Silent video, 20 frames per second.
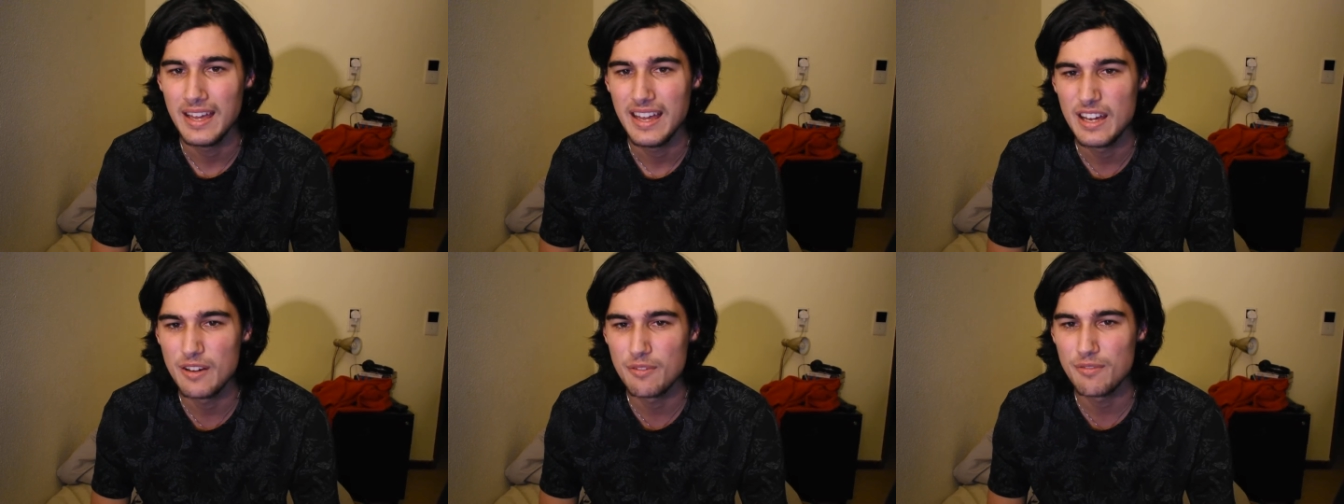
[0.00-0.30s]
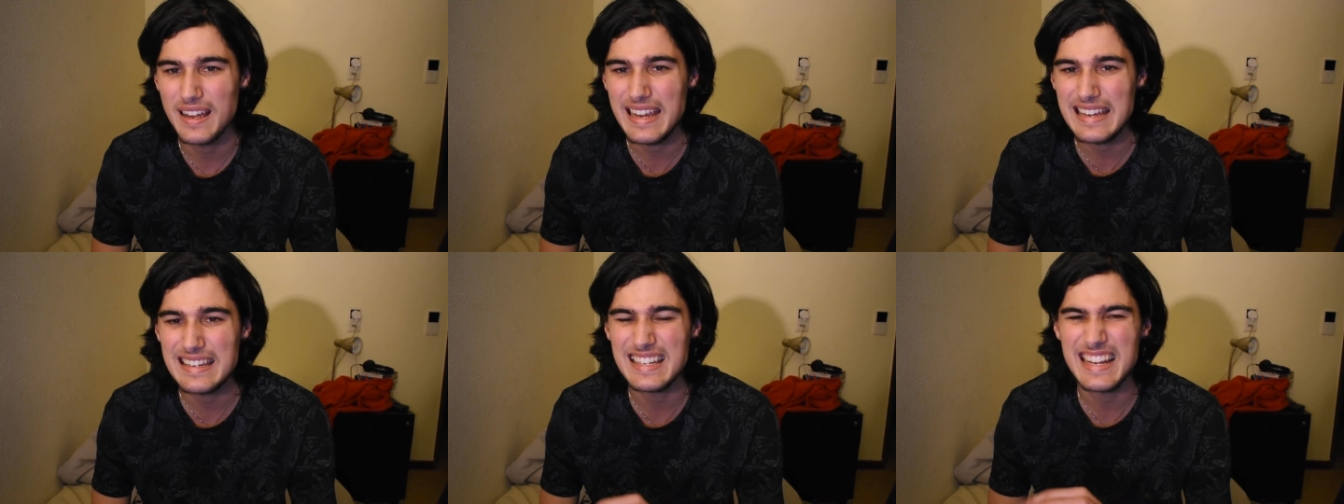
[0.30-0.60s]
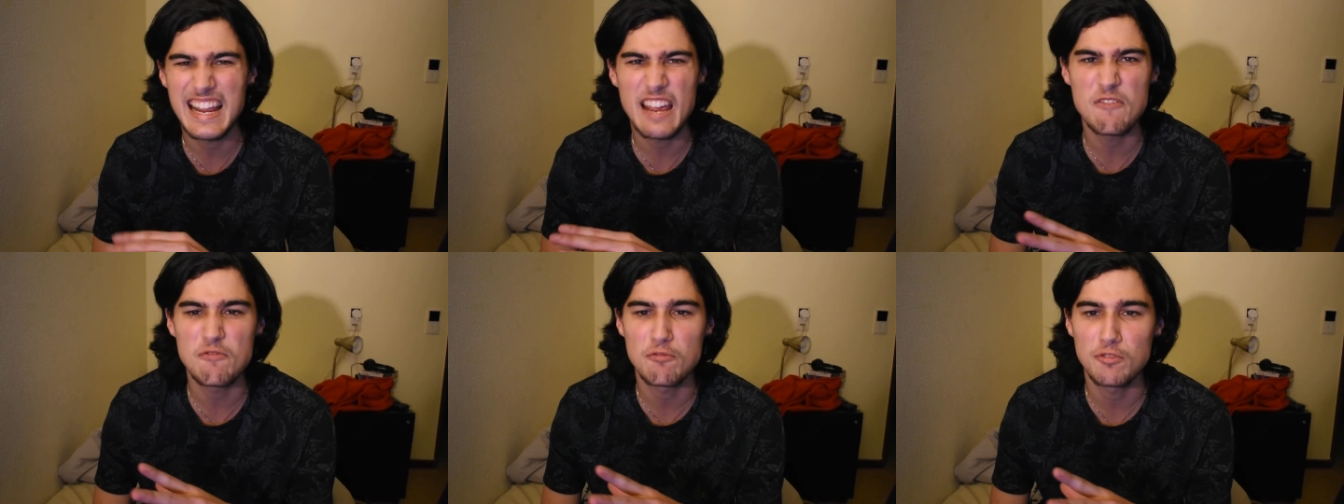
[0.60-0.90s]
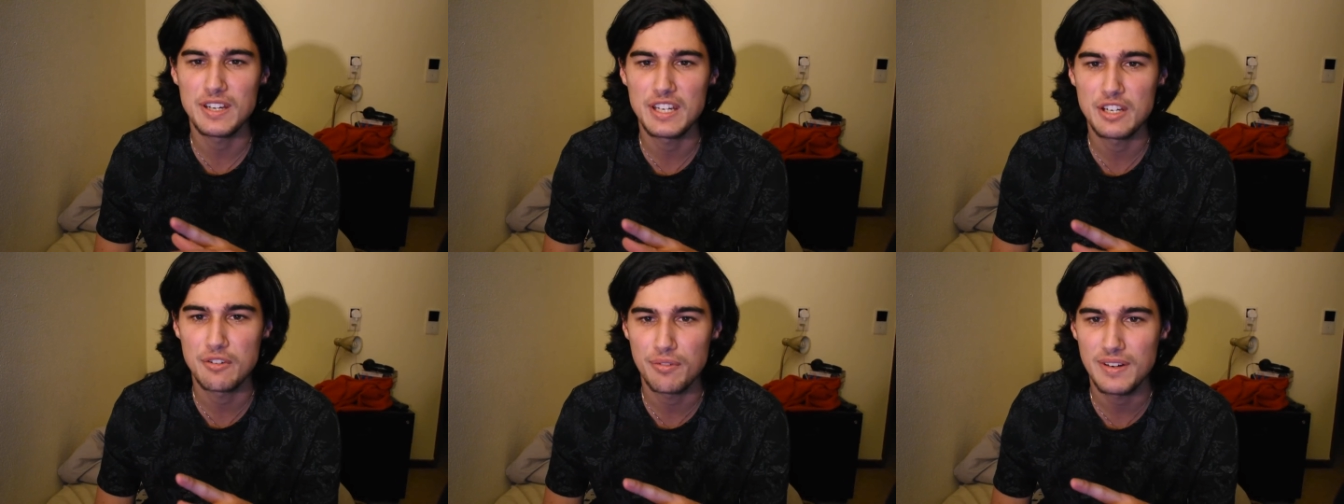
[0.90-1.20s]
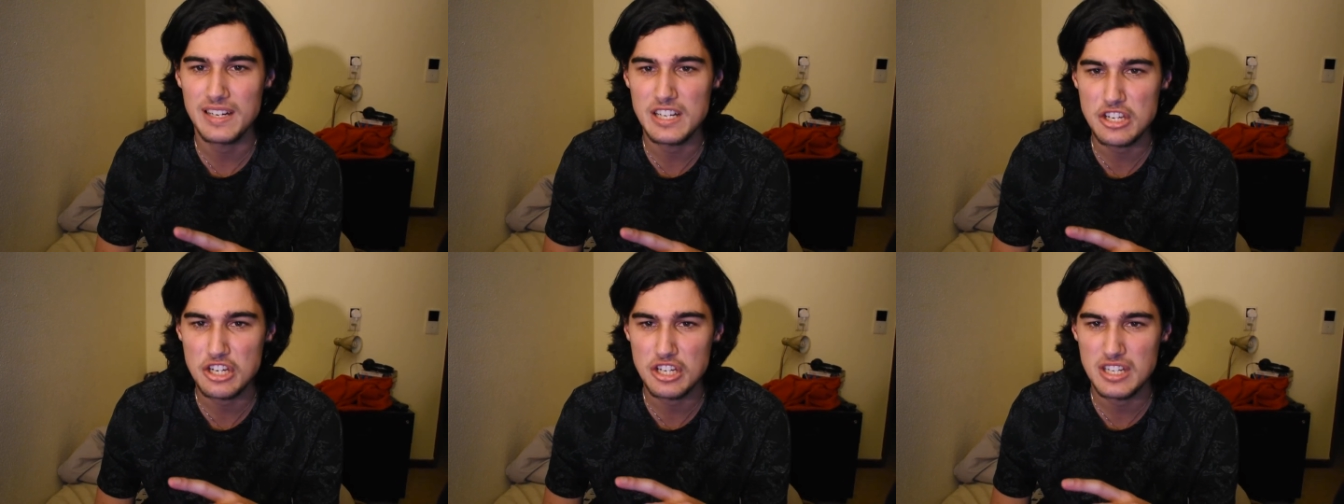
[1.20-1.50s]
evading every
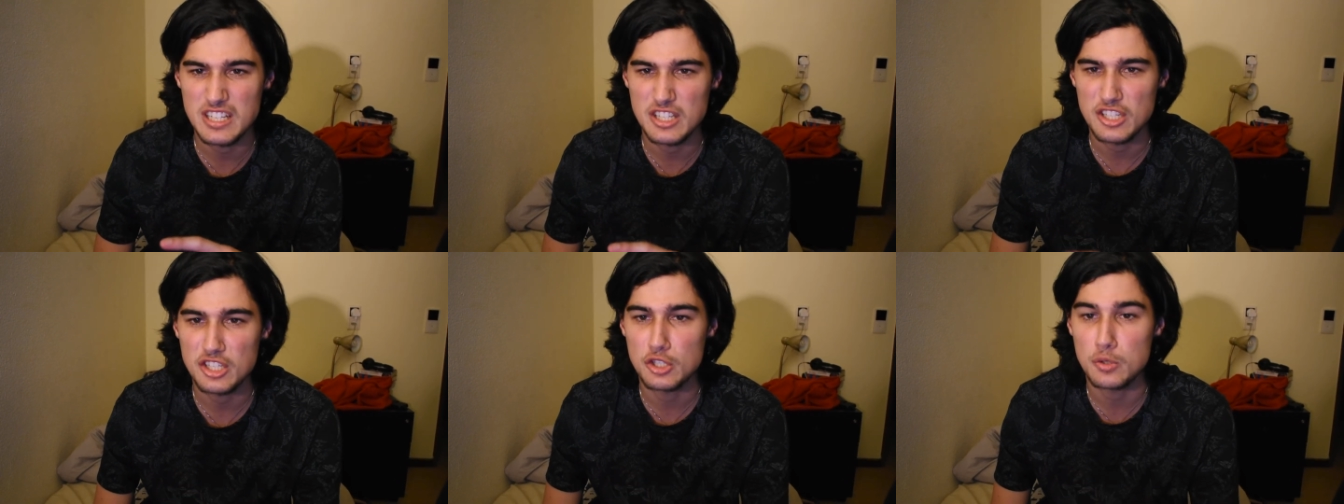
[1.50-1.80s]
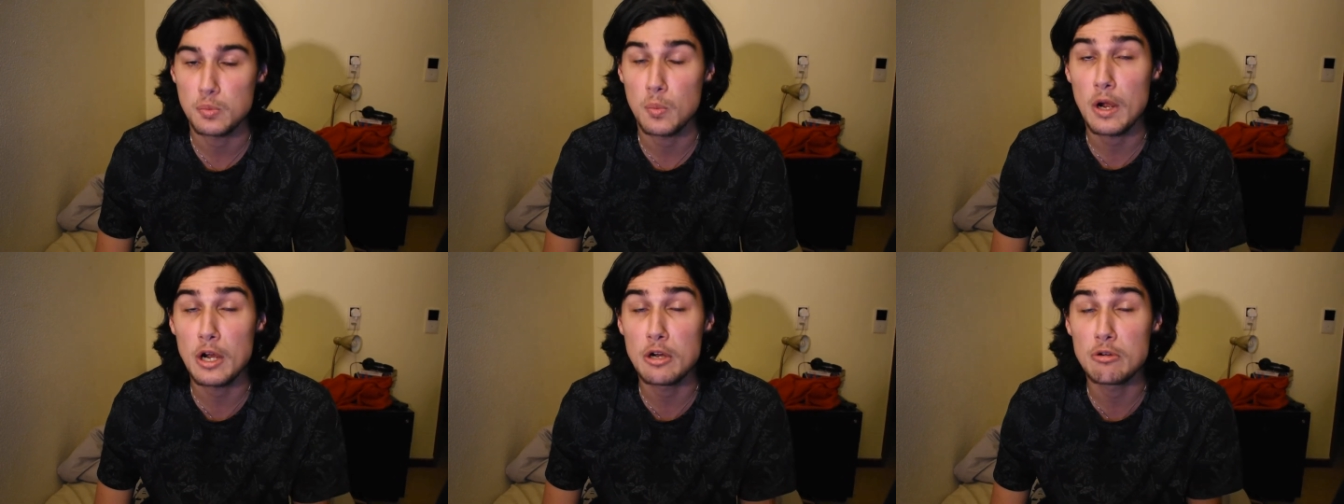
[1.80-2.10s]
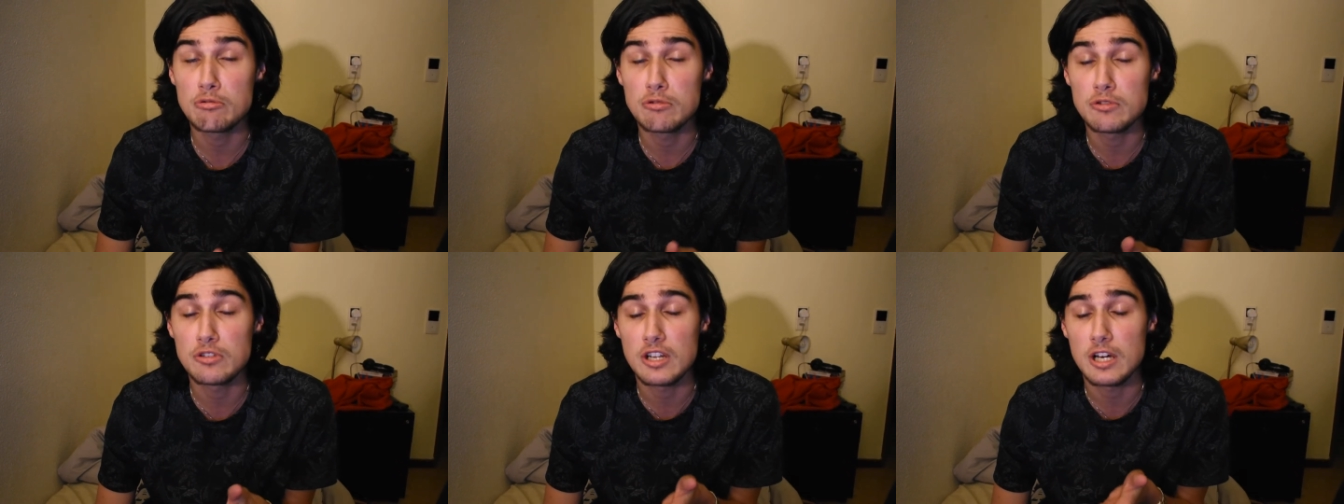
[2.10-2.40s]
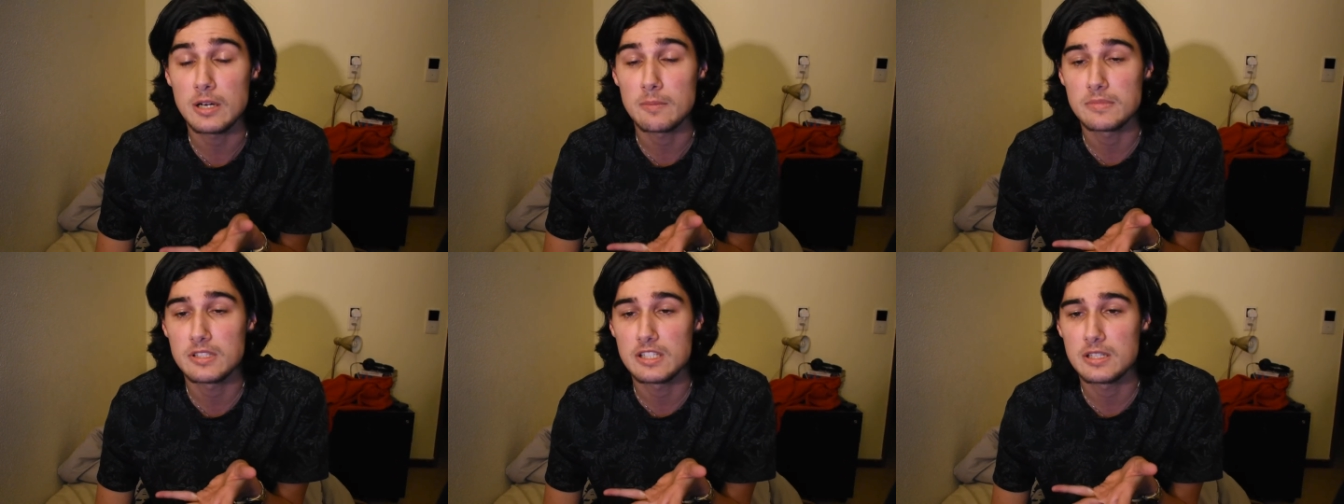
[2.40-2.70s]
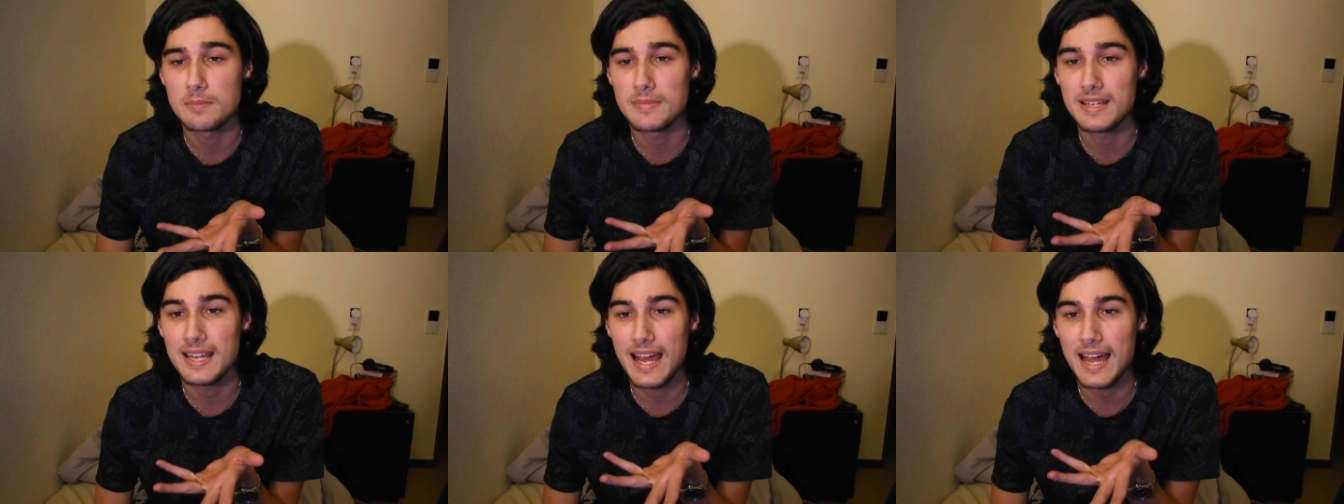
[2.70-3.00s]
creature that swells up to
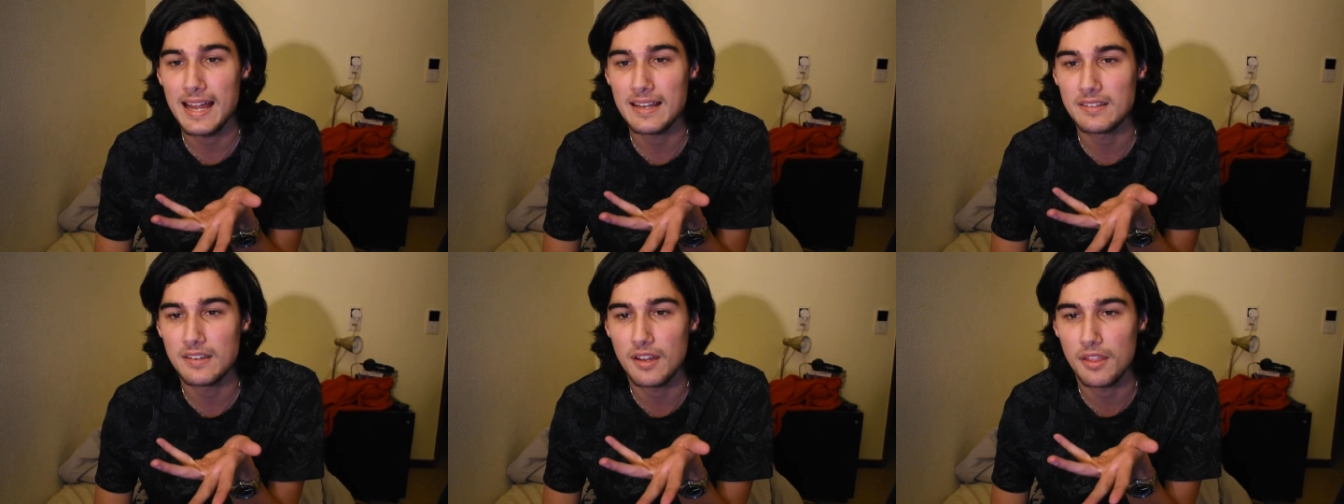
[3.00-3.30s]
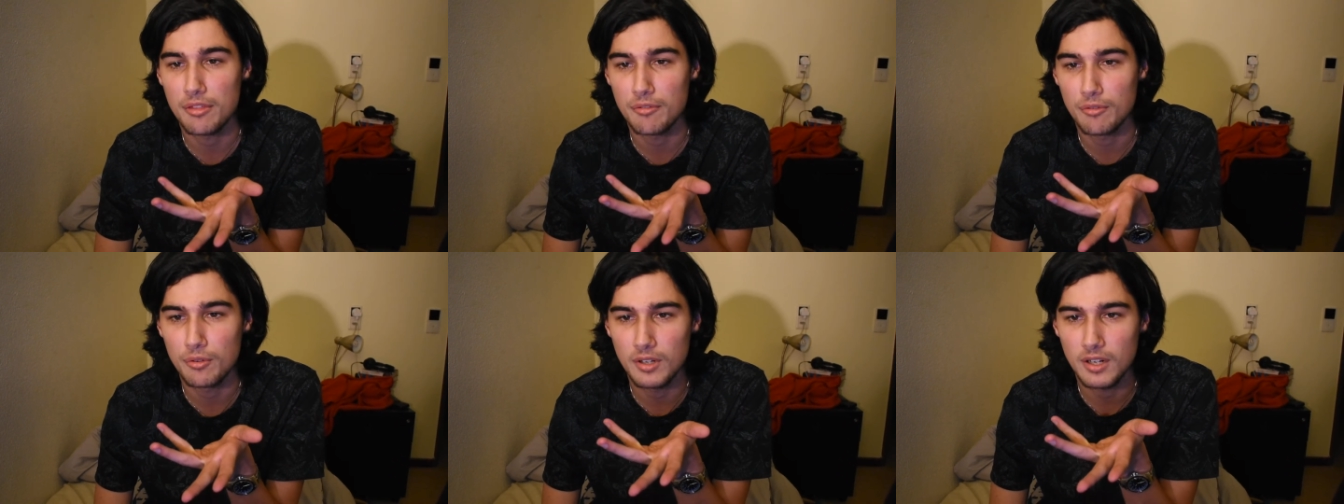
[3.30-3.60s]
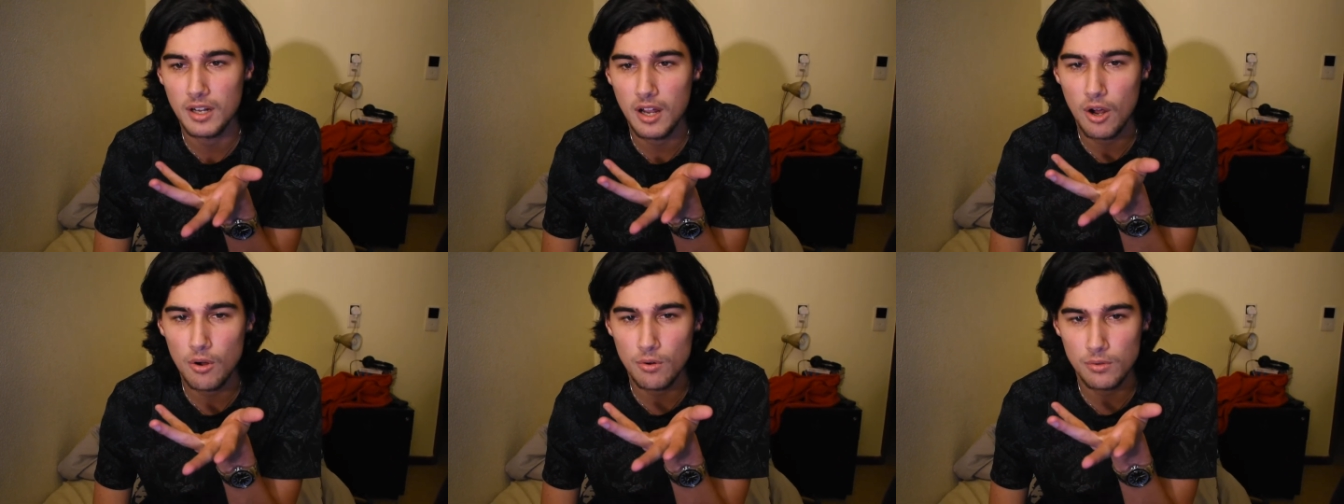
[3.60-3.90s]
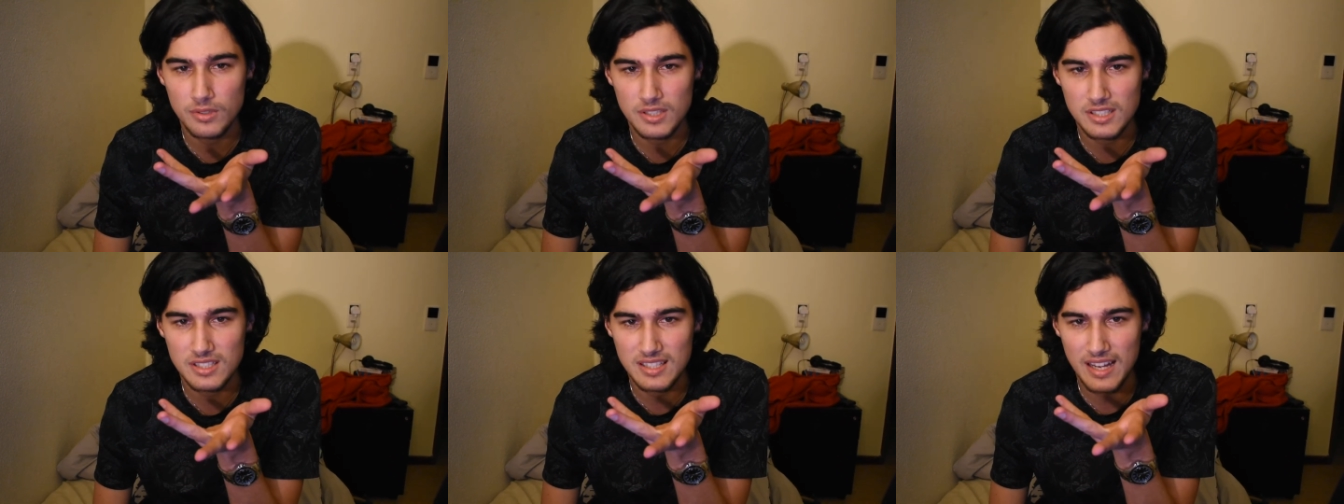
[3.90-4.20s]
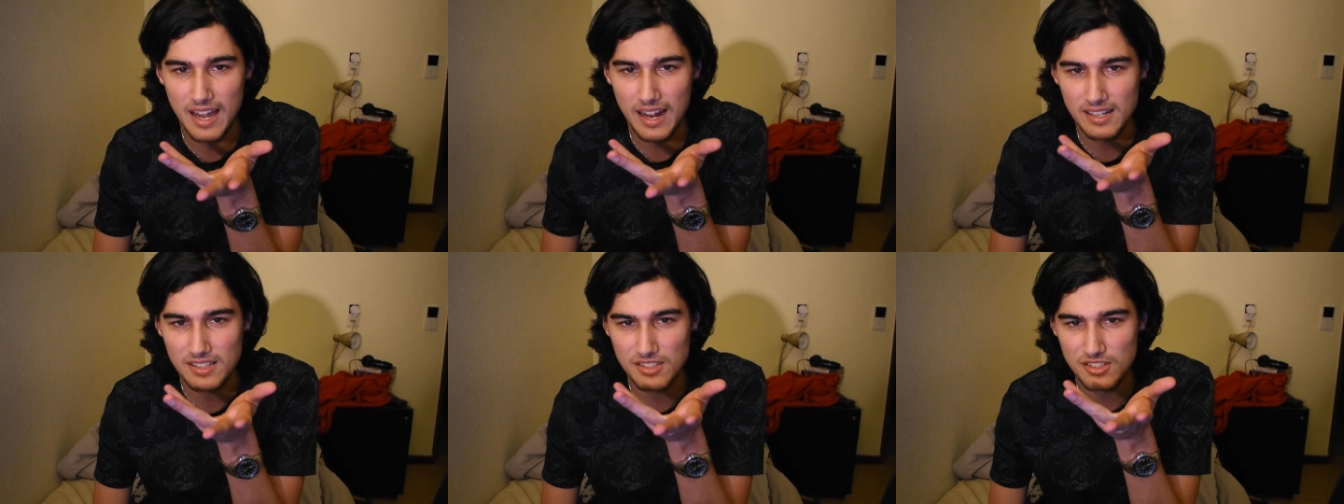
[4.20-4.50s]
meander through the
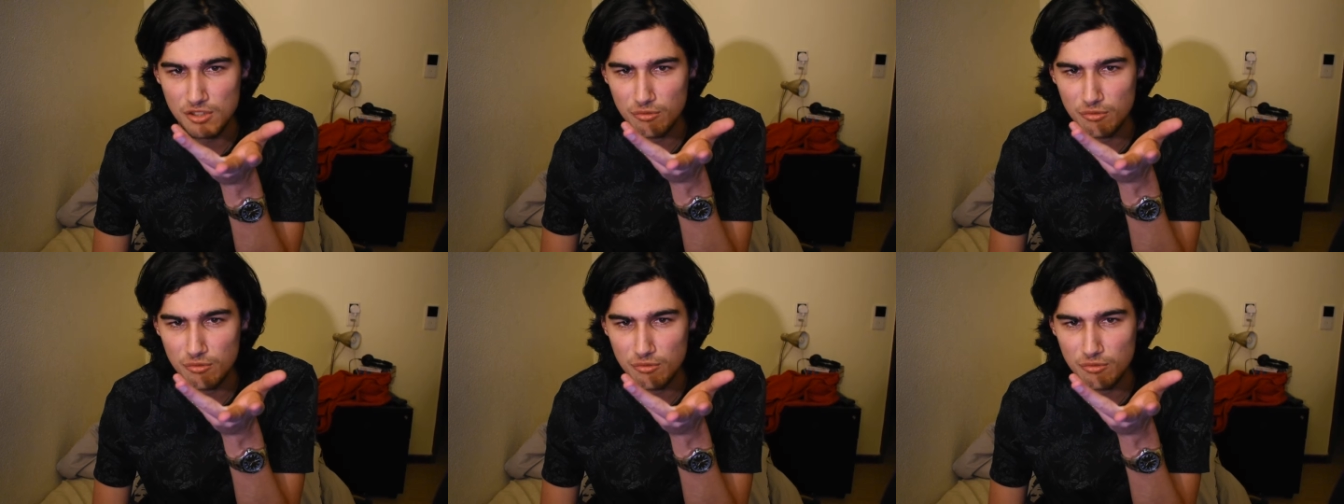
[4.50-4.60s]
cul-de-sacs,